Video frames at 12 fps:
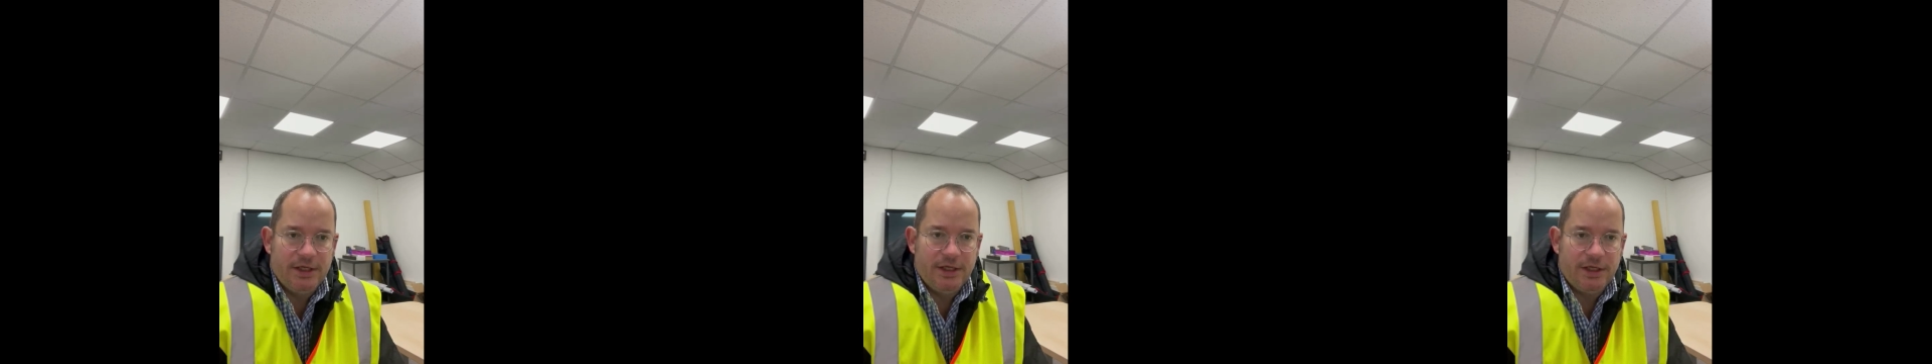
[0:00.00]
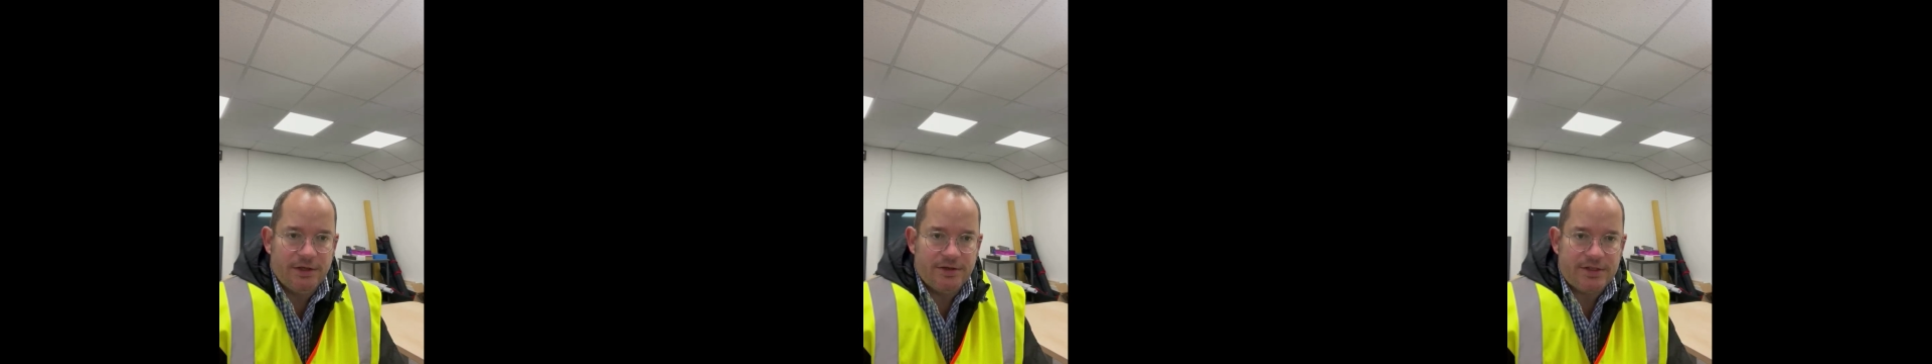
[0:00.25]

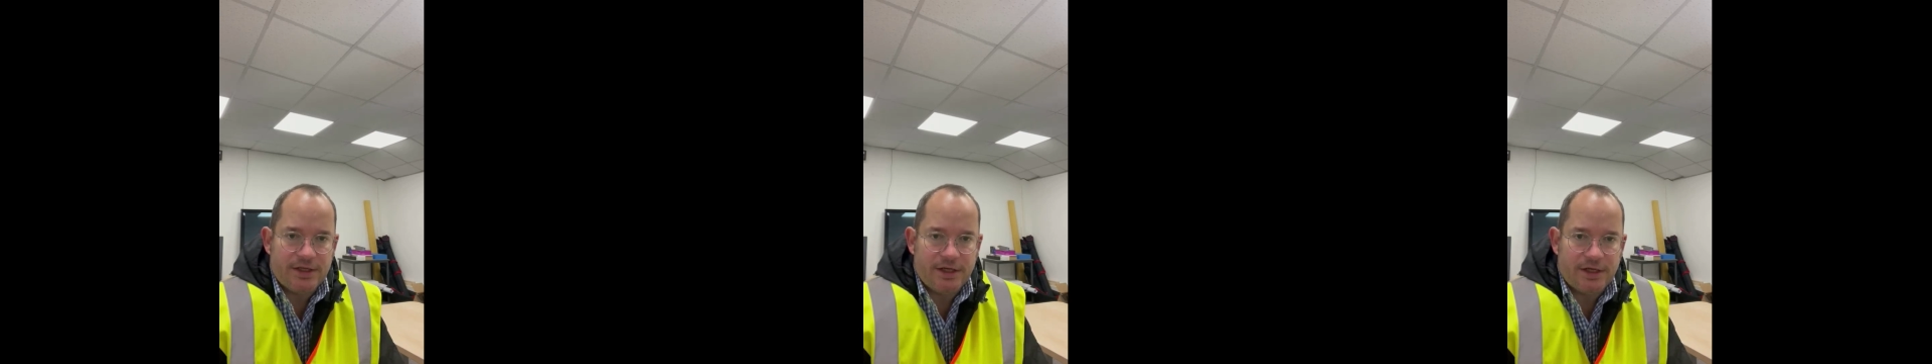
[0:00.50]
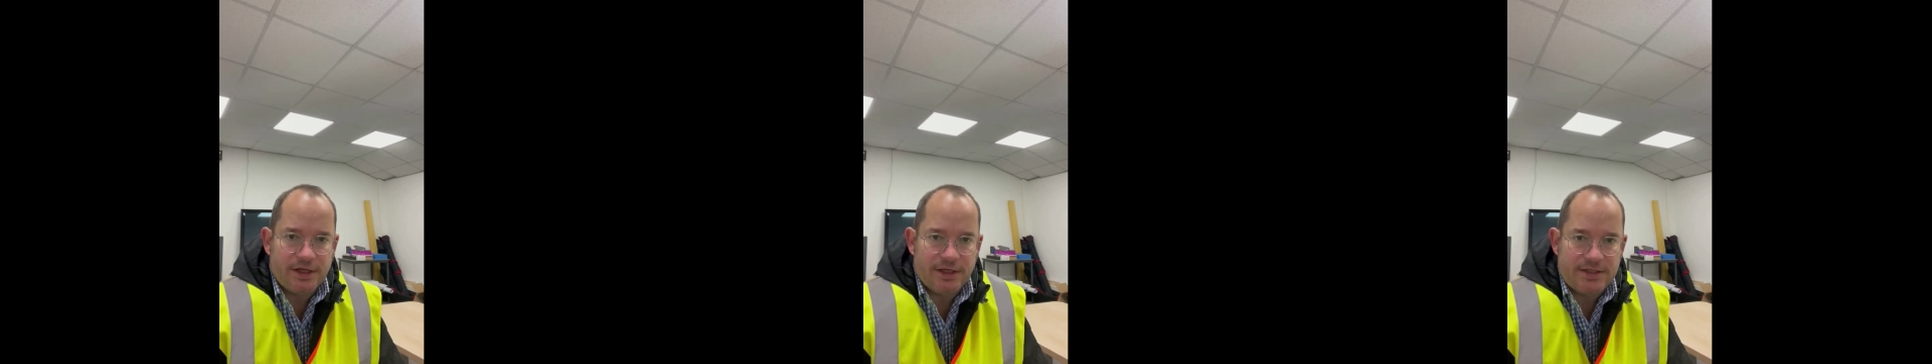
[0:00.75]
you know,
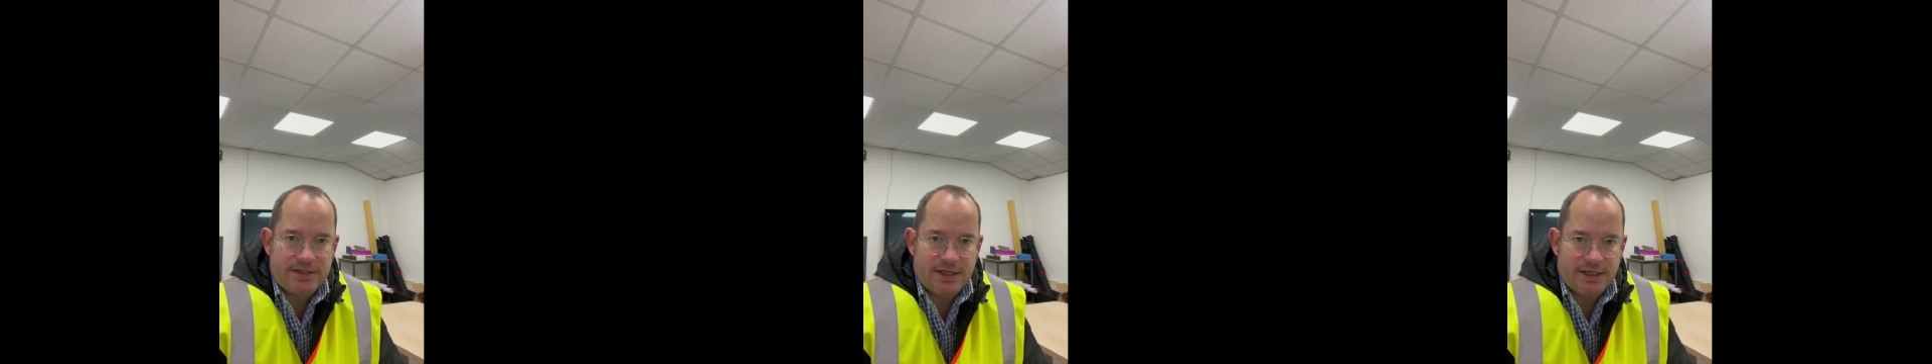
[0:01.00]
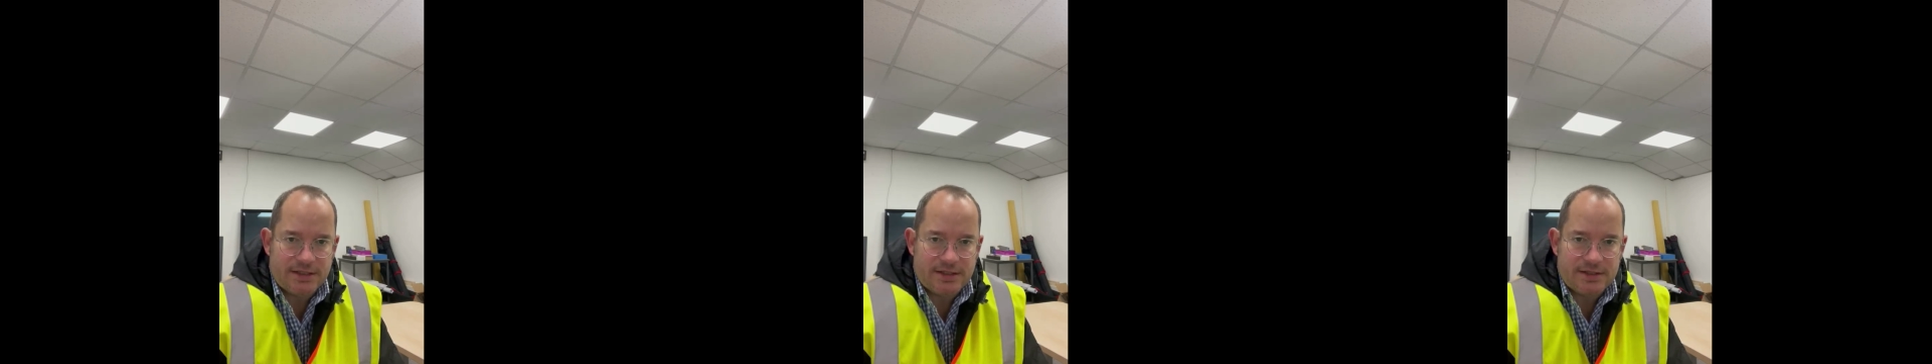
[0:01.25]
circa
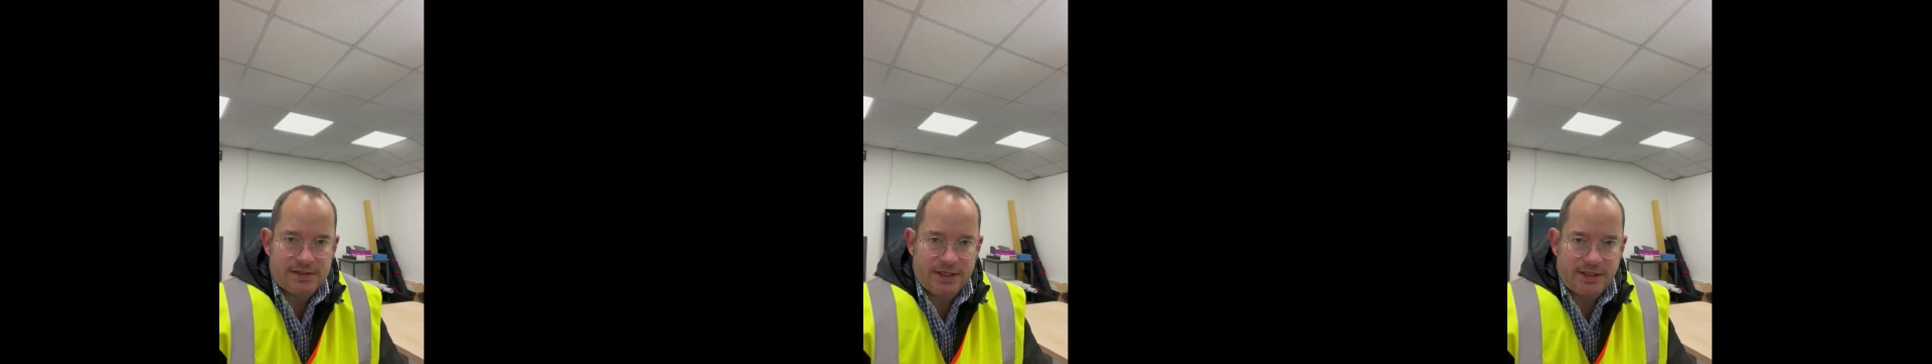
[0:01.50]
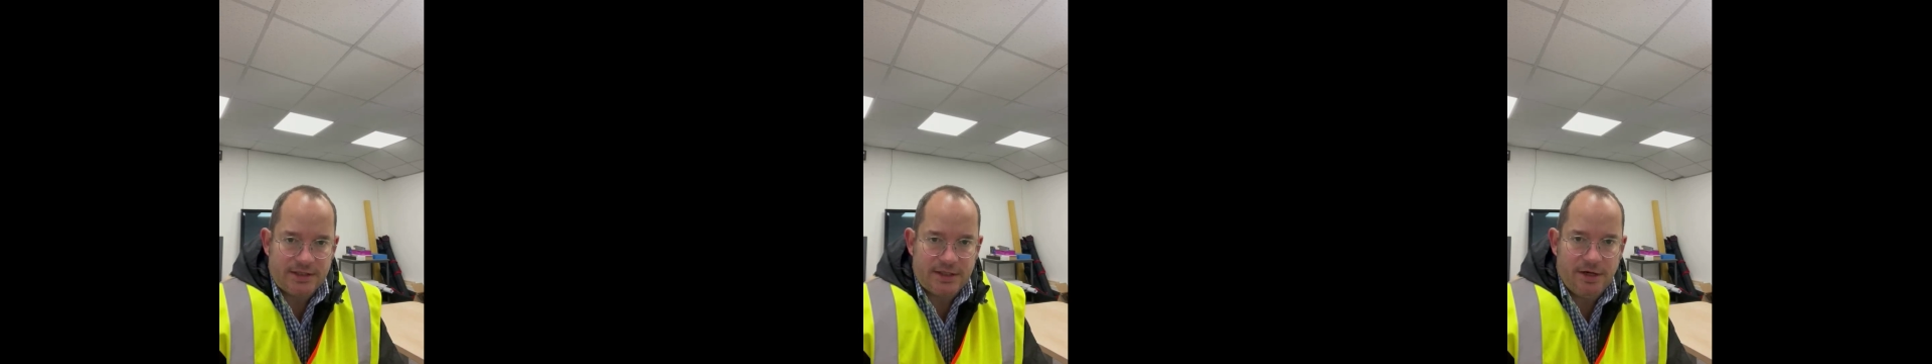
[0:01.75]
six
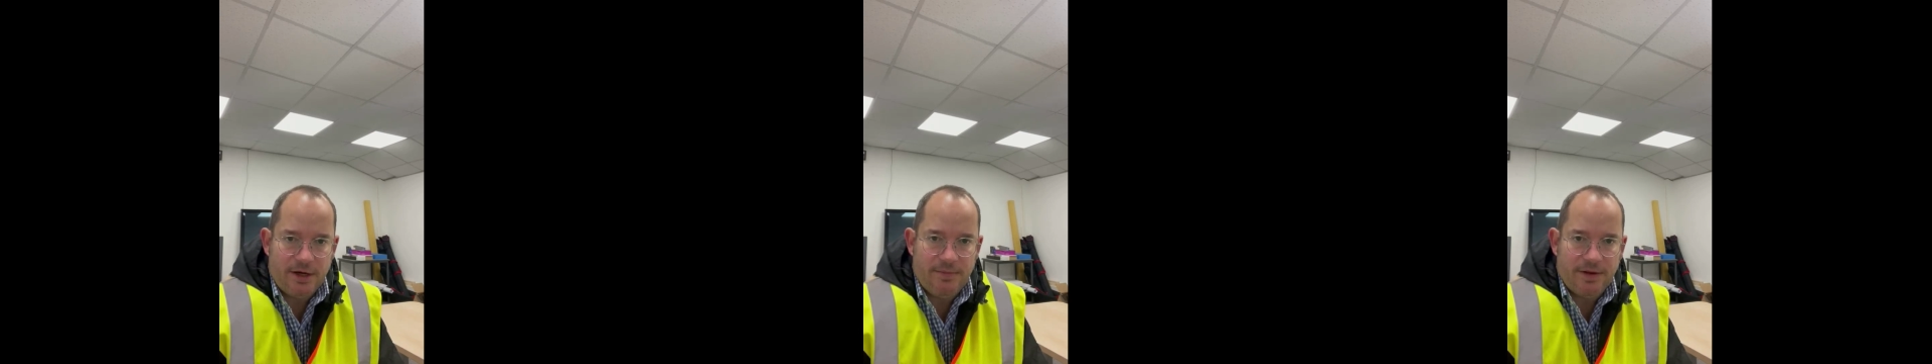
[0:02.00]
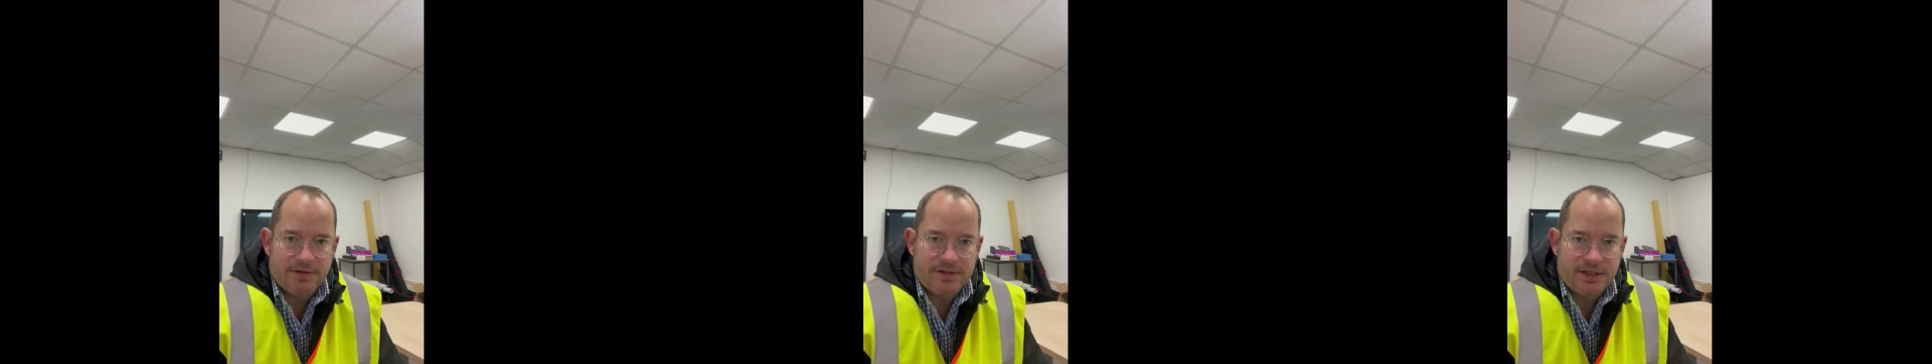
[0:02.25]
six to nine
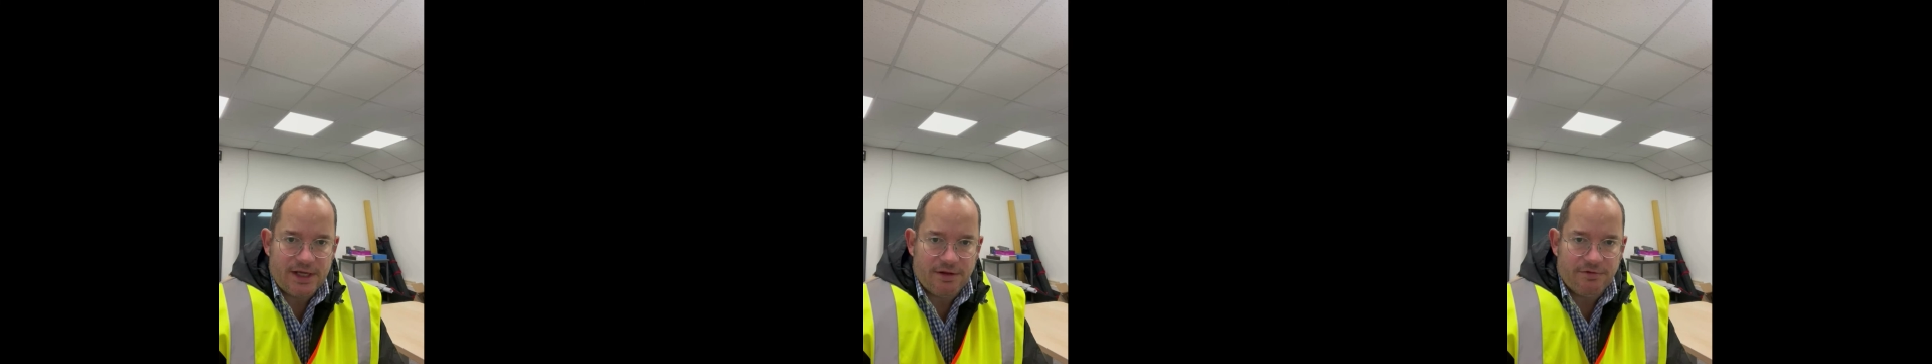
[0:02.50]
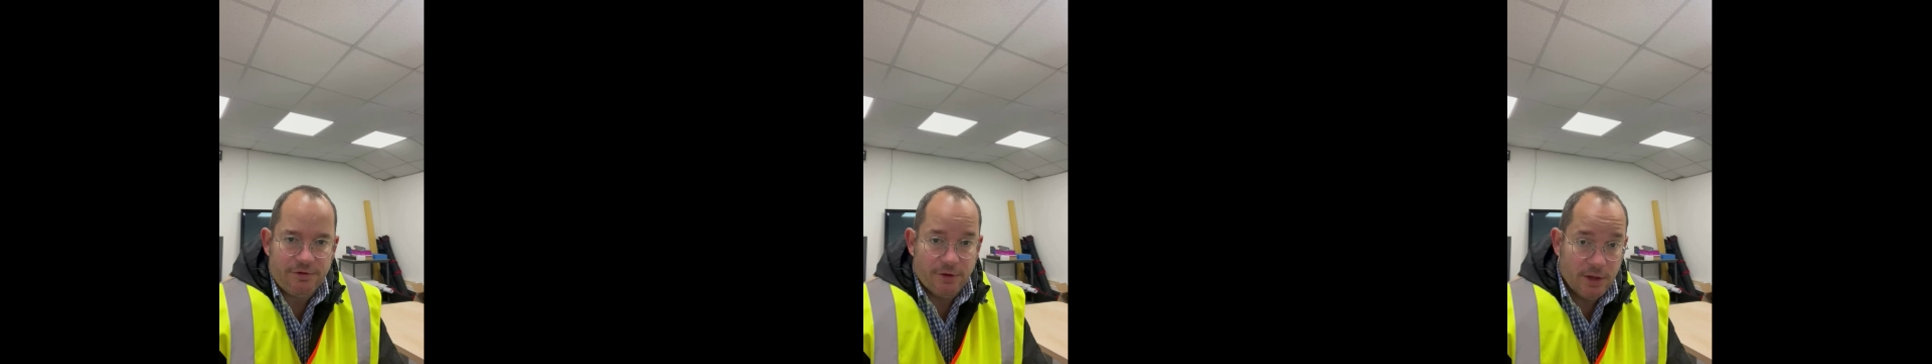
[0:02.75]
months to get through.